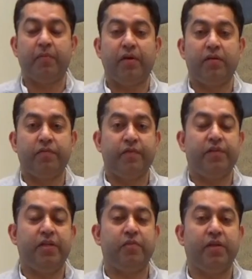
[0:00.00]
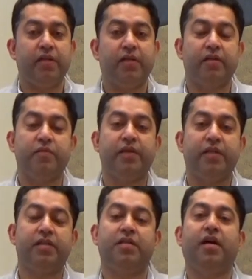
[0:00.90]
about 15-20 years where
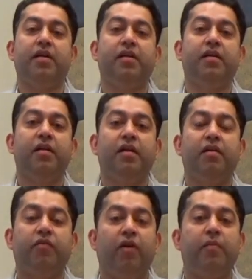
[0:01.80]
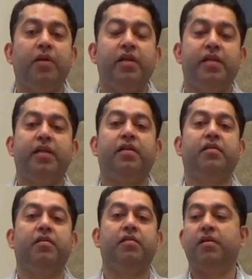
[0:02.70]
they started formulating
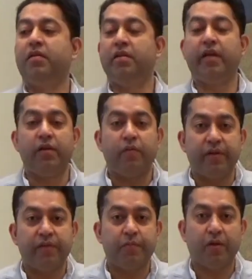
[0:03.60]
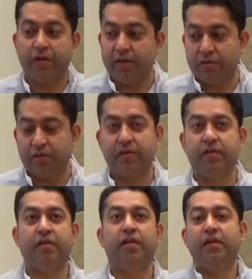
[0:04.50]
the innovative products or
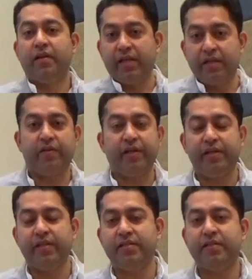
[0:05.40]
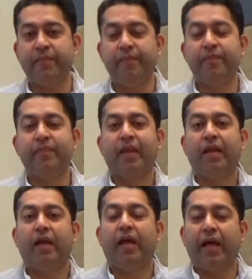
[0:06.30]
the ingredients.
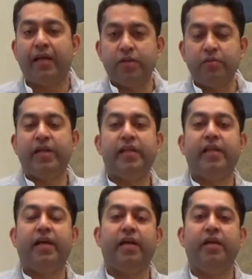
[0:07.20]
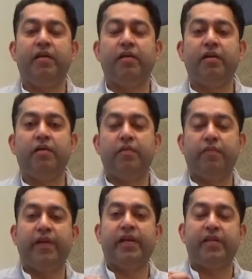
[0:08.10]
And today they are here
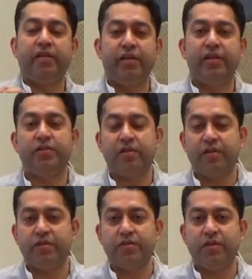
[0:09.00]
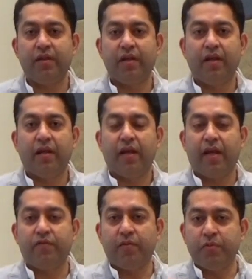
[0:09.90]
where they researched
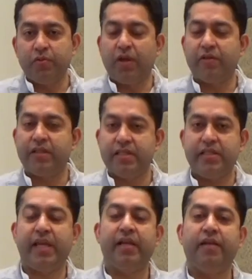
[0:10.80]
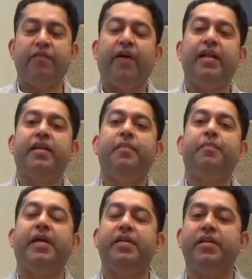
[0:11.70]
and from 2010 filed their
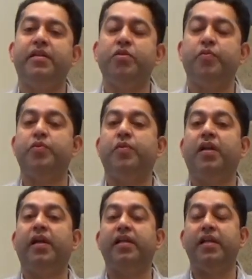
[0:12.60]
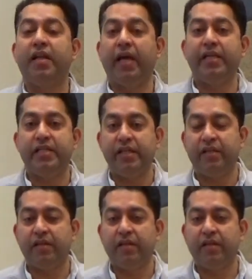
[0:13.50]
patents, which were cleared in 19.